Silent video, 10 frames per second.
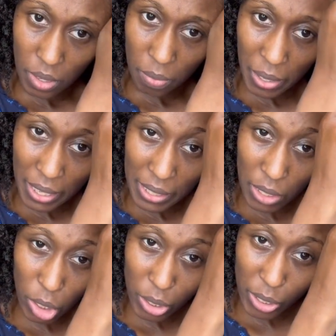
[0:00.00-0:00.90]
because it
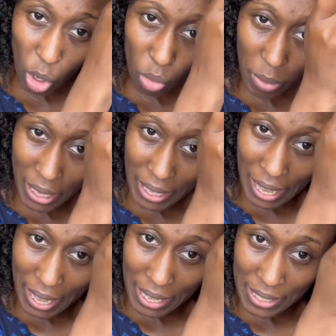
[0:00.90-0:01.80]
took so many
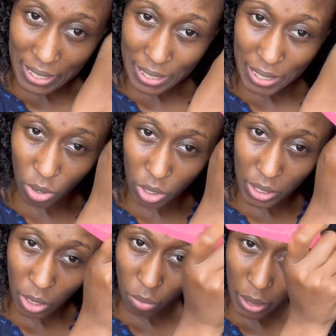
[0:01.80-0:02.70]
days and
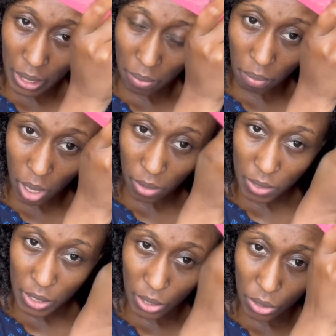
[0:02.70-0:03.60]
so many months
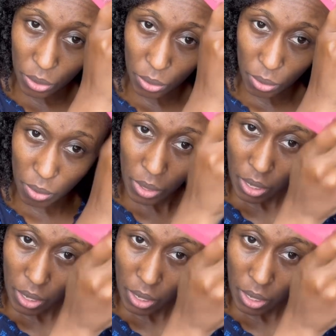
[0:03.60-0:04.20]
to do.